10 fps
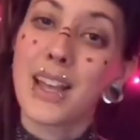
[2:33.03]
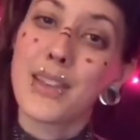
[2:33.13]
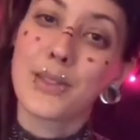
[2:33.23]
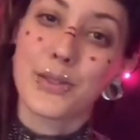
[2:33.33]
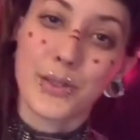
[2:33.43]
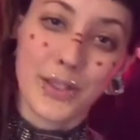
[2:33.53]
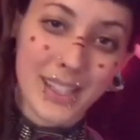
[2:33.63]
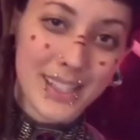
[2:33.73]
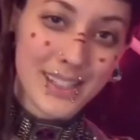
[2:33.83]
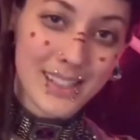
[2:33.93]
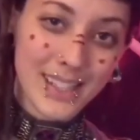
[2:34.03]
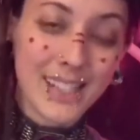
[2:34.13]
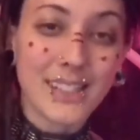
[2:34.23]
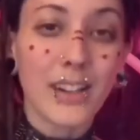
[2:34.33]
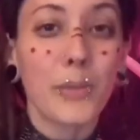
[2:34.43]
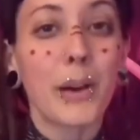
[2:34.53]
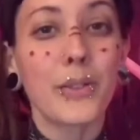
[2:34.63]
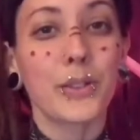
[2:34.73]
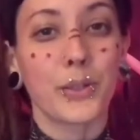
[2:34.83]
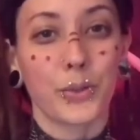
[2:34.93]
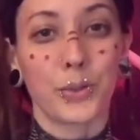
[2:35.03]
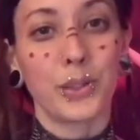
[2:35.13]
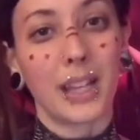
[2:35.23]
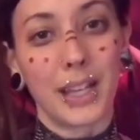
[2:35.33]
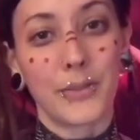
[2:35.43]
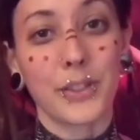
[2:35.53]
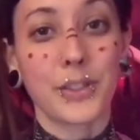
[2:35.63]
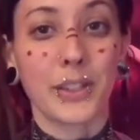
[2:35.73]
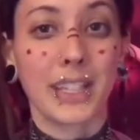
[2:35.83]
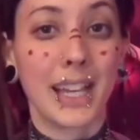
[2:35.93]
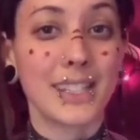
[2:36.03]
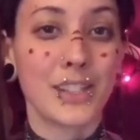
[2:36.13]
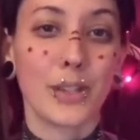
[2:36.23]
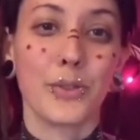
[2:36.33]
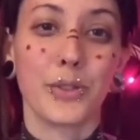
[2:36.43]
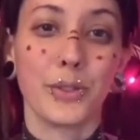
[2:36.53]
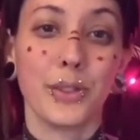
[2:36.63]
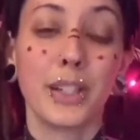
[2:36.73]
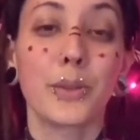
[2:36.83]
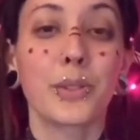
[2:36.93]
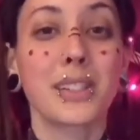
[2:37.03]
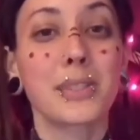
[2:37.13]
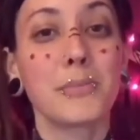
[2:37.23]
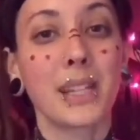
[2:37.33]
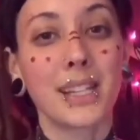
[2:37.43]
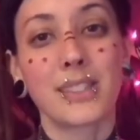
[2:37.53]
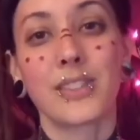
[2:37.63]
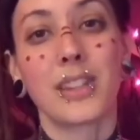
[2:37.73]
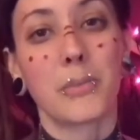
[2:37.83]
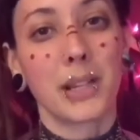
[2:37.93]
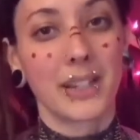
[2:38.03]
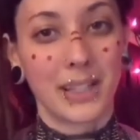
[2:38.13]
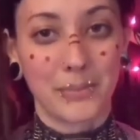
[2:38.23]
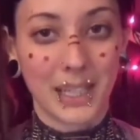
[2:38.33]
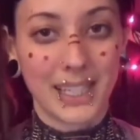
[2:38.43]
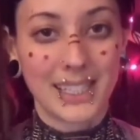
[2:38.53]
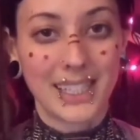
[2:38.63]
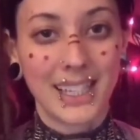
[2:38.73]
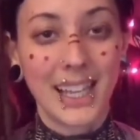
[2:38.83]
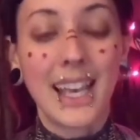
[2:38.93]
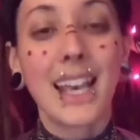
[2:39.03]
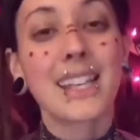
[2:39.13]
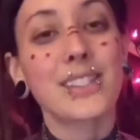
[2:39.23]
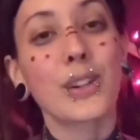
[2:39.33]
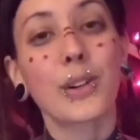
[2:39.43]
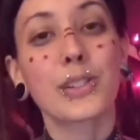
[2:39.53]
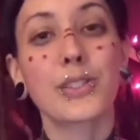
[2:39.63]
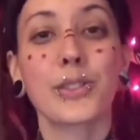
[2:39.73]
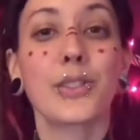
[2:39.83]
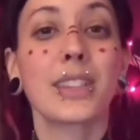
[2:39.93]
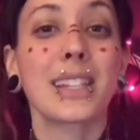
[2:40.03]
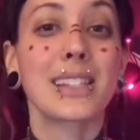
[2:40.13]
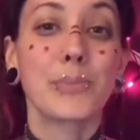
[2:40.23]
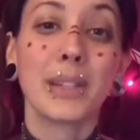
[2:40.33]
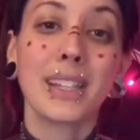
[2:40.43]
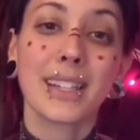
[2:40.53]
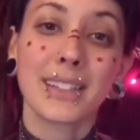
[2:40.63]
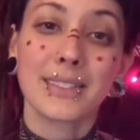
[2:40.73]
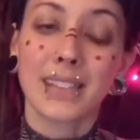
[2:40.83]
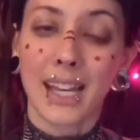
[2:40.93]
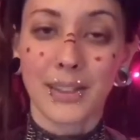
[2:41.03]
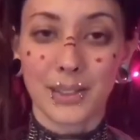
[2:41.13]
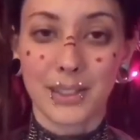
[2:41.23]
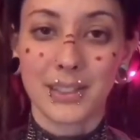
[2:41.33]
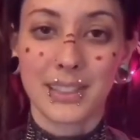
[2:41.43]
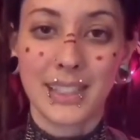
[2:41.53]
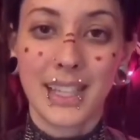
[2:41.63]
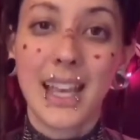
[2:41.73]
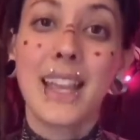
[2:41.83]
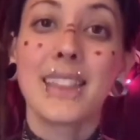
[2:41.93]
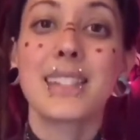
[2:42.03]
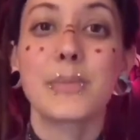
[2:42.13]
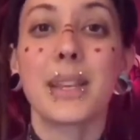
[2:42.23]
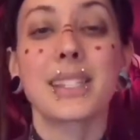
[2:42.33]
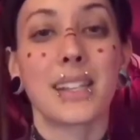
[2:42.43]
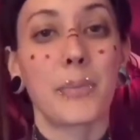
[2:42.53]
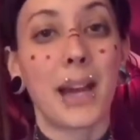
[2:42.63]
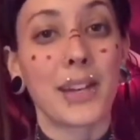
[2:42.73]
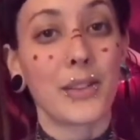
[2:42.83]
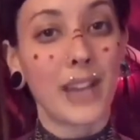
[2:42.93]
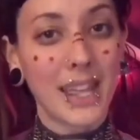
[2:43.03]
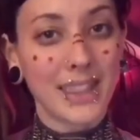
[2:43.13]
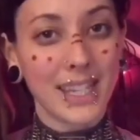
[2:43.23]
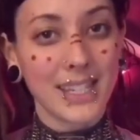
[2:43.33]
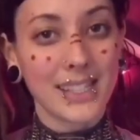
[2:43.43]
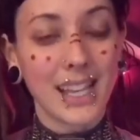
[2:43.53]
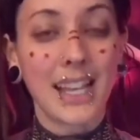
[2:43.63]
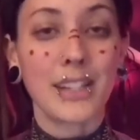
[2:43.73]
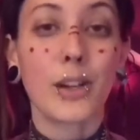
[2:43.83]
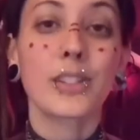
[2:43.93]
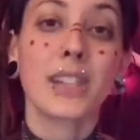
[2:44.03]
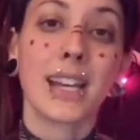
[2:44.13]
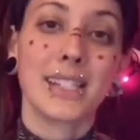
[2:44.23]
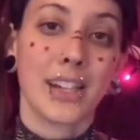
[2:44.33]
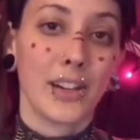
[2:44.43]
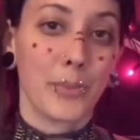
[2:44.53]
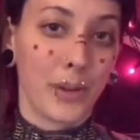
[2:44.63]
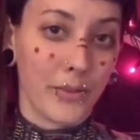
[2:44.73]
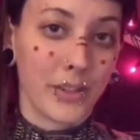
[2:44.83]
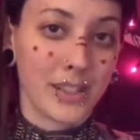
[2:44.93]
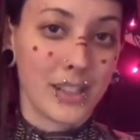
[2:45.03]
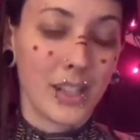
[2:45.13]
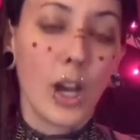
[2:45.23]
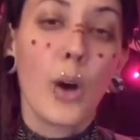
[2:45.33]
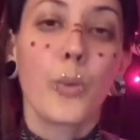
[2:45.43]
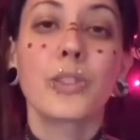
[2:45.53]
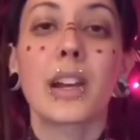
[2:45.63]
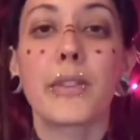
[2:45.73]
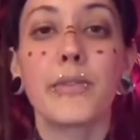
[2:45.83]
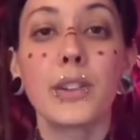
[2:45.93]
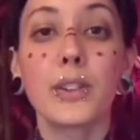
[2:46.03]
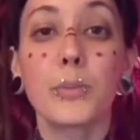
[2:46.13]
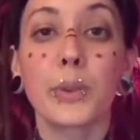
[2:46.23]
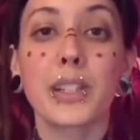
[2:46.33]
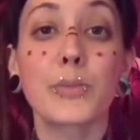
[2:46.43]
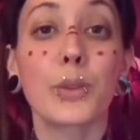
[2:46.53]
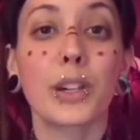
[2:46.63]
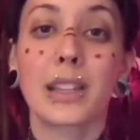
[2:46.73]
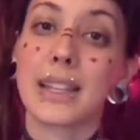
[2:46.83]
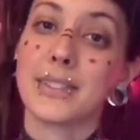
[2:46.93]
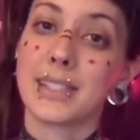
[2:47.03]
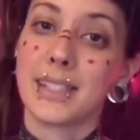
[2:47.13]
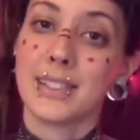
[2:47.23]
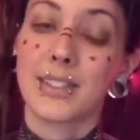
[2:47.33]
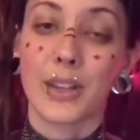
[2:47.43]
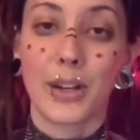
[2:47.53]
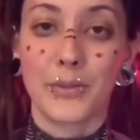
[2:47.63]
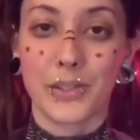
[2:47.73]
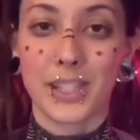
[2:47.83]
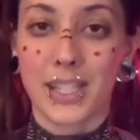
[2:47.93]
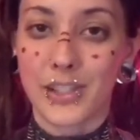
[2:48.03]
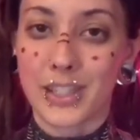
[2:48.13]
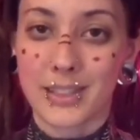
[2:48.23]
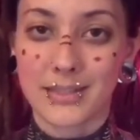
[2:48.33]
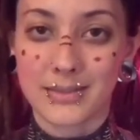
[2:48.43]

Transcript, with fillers: The truth is, it's not about the cruel life the turkey had to go through in order to make it to the American plate. It's the harsh truth that is being killed at all. This makes it a matter of ethics and not dietary preference, which I feel brings more clarity to the conversation.